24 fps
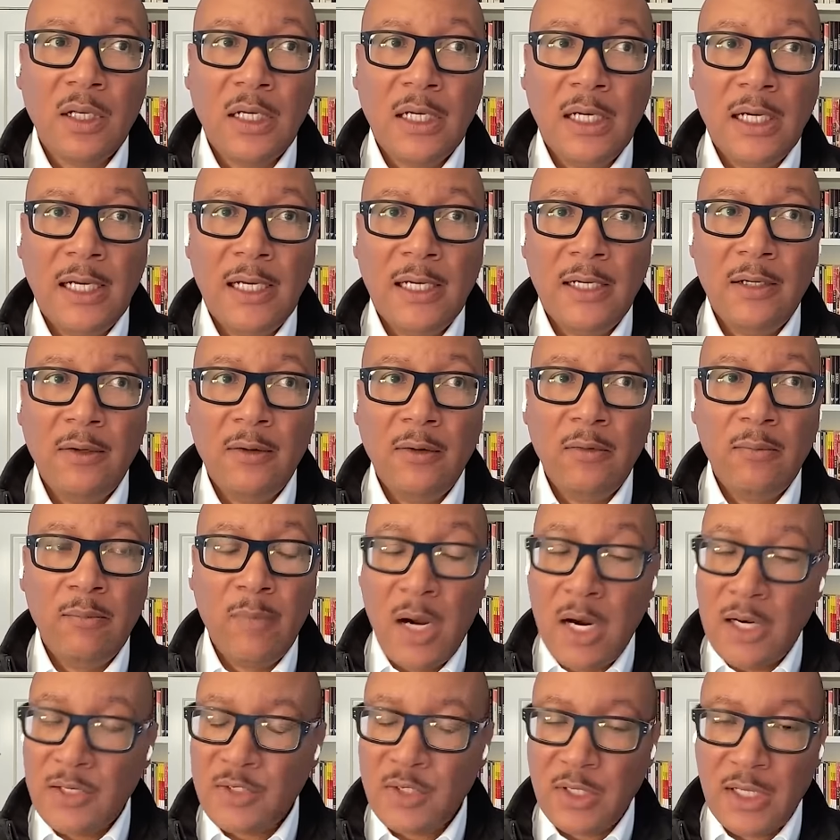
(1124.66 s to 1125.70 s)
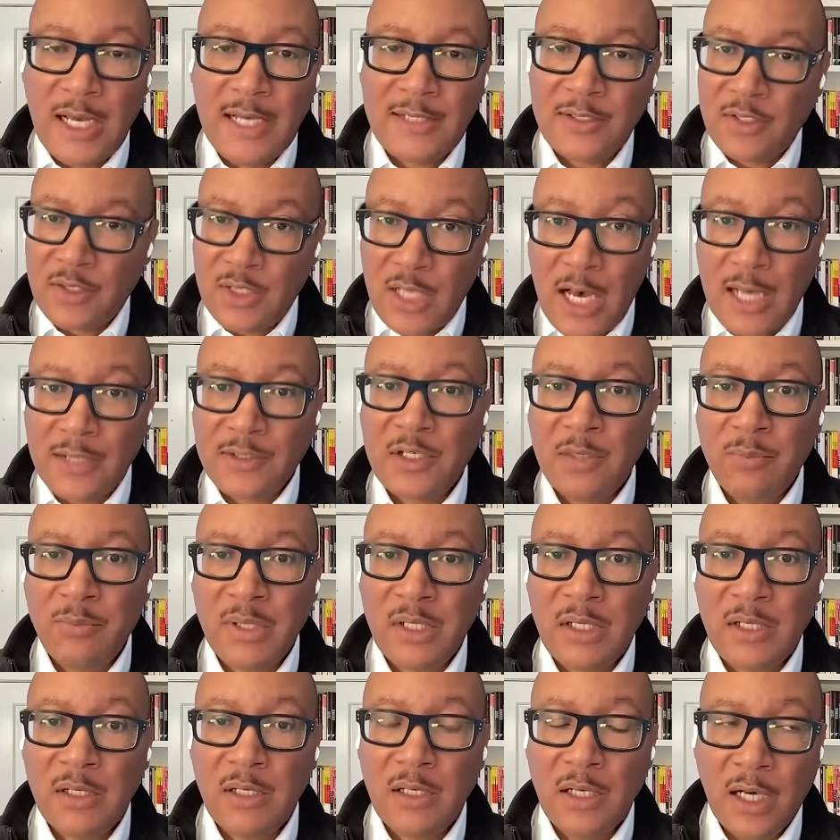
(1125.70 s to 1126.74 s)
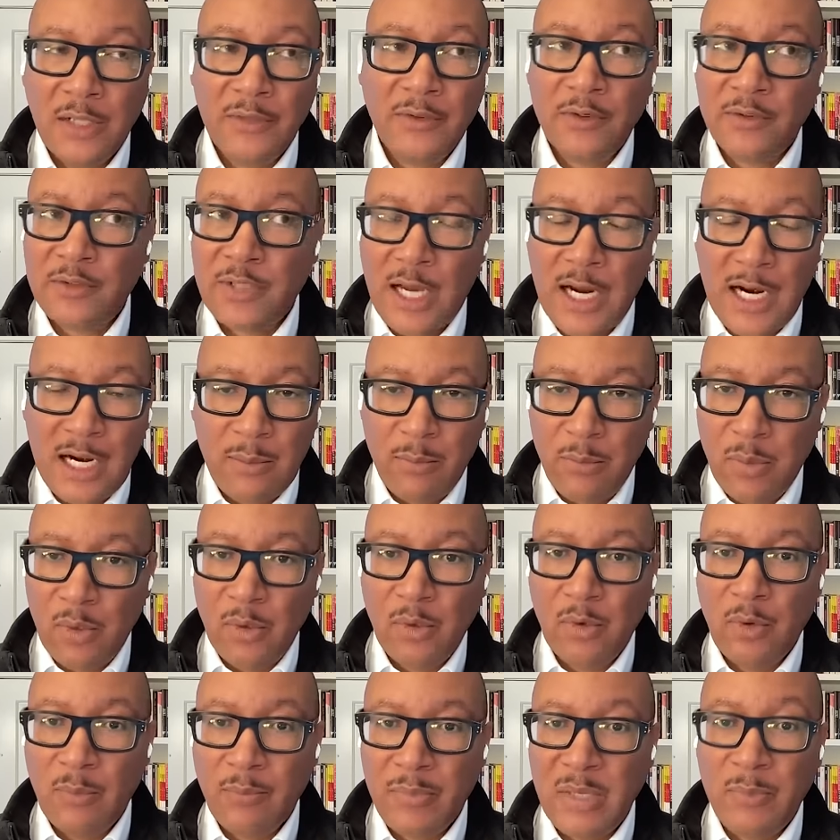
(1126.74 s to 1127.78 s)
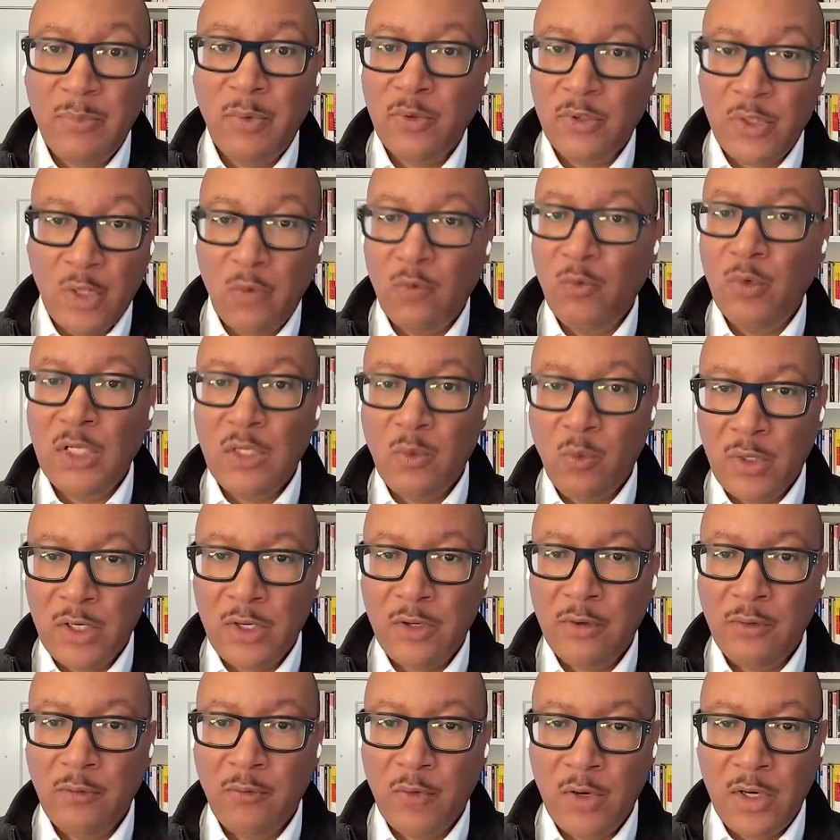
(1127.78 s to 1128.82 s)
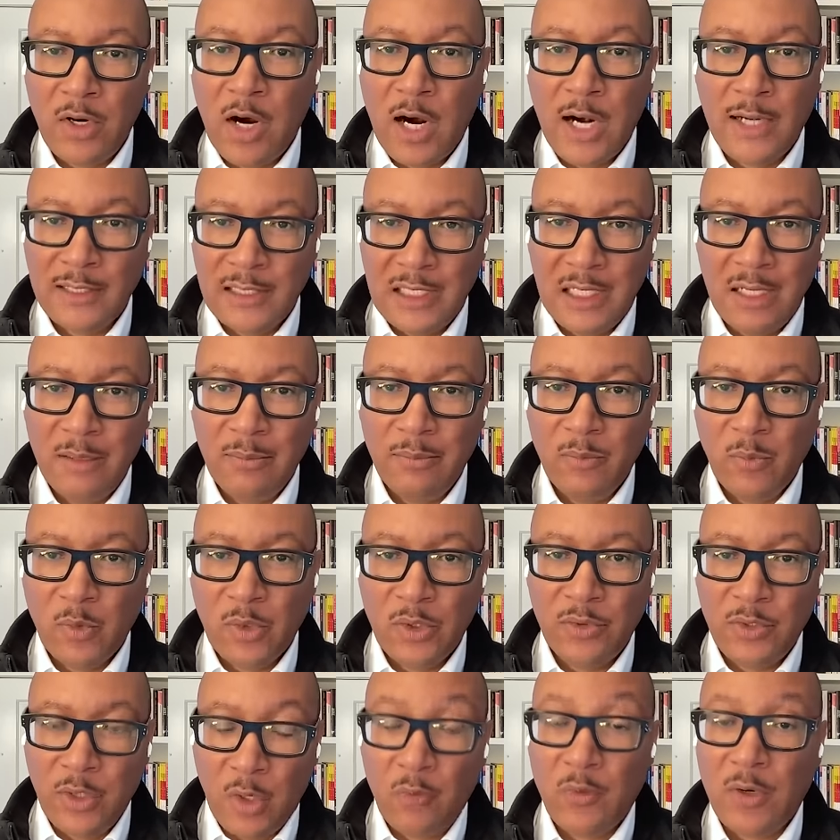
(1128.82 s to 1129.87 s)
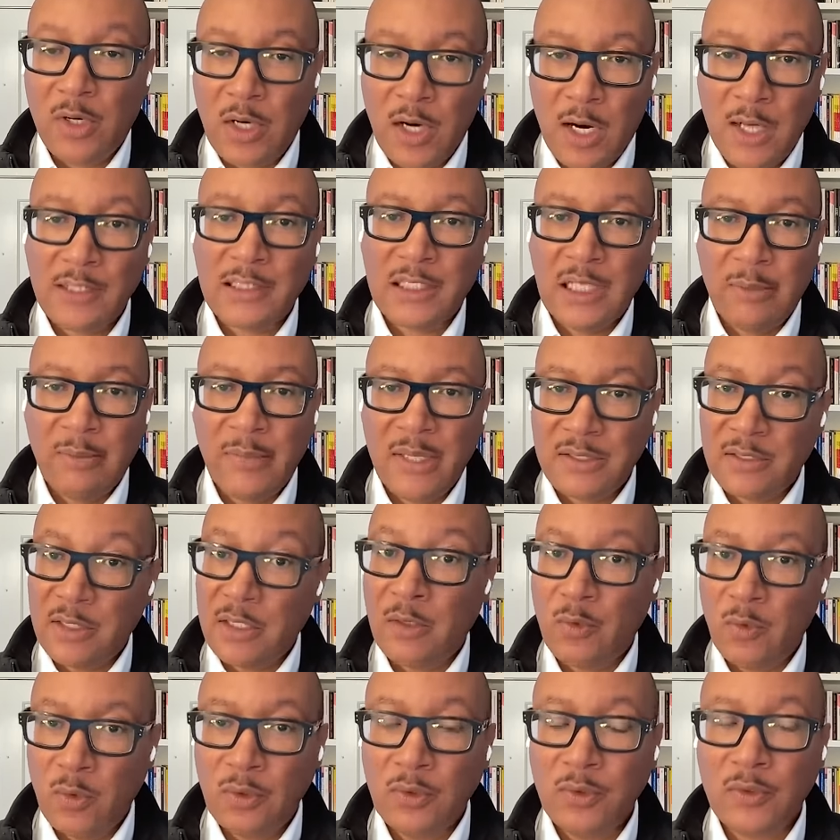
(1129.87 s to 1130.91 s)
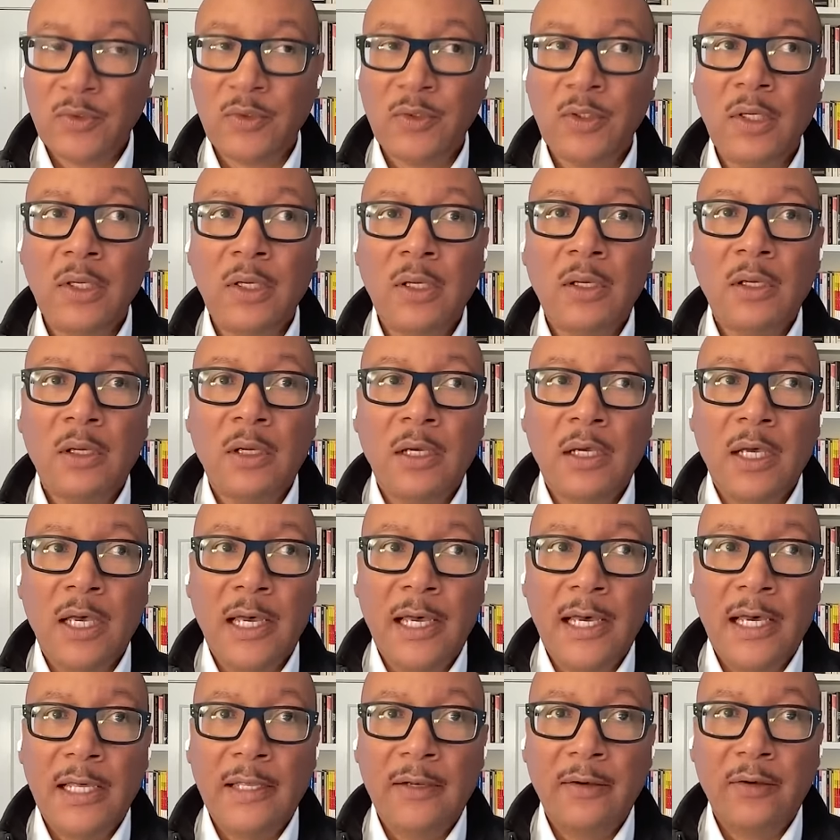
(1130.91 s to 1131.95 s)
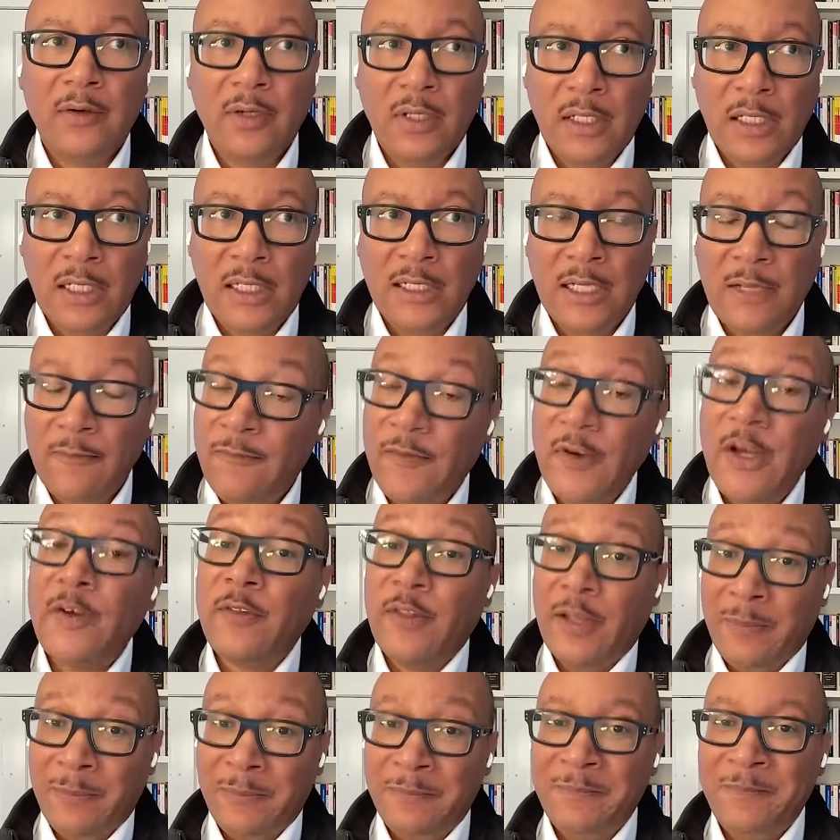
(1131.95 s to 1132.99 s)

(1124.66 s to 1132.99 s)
uh, marginalized thought to be undesirable and people don't really want to regard them or don't regard them as equals and and they fear them